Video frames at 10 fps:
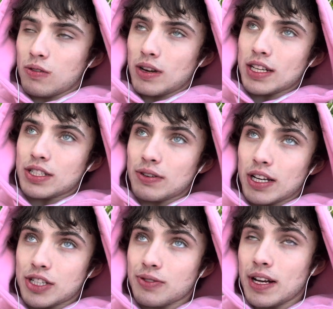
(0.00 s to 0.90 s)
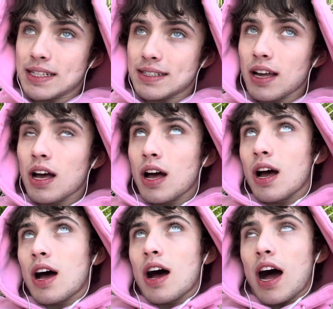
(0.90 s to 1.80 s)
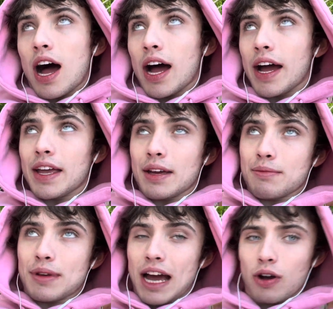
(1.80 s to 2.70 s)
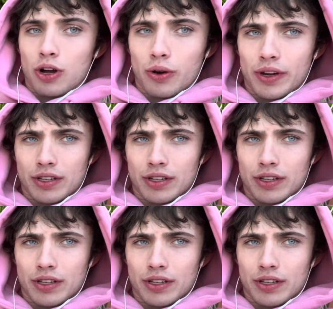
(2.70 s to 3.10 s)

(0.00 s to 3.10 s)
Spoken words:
Rest, rest, rest. I am now going